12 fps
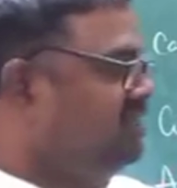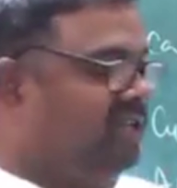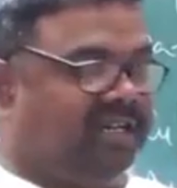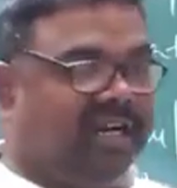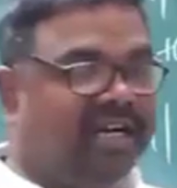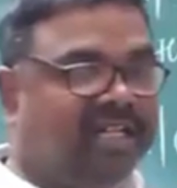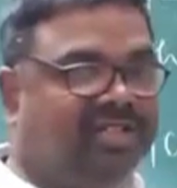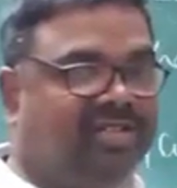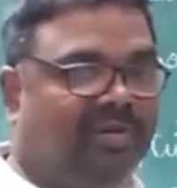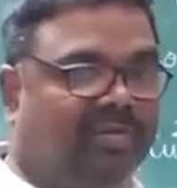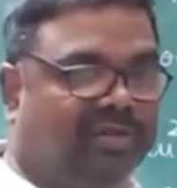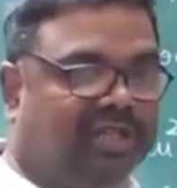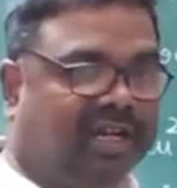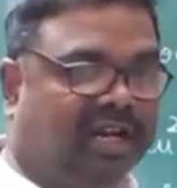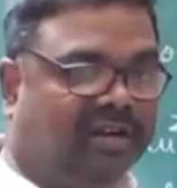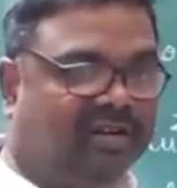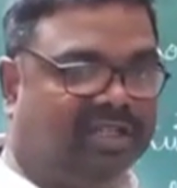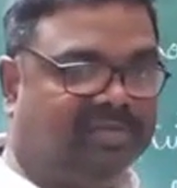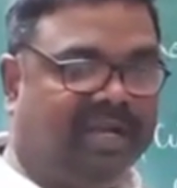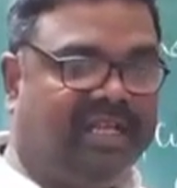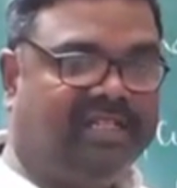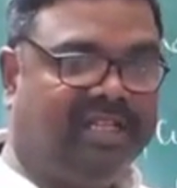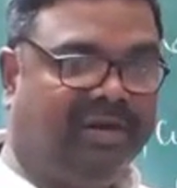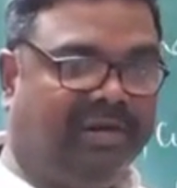the tendency of losing electrons by
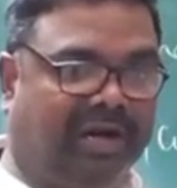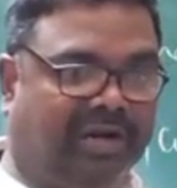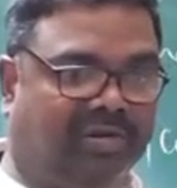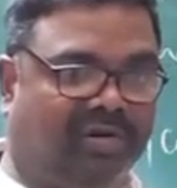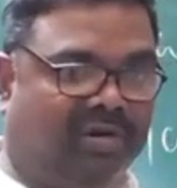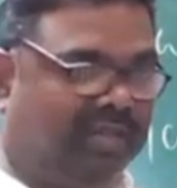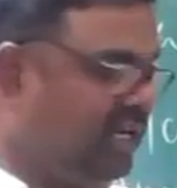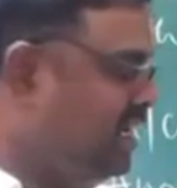silver electrode. That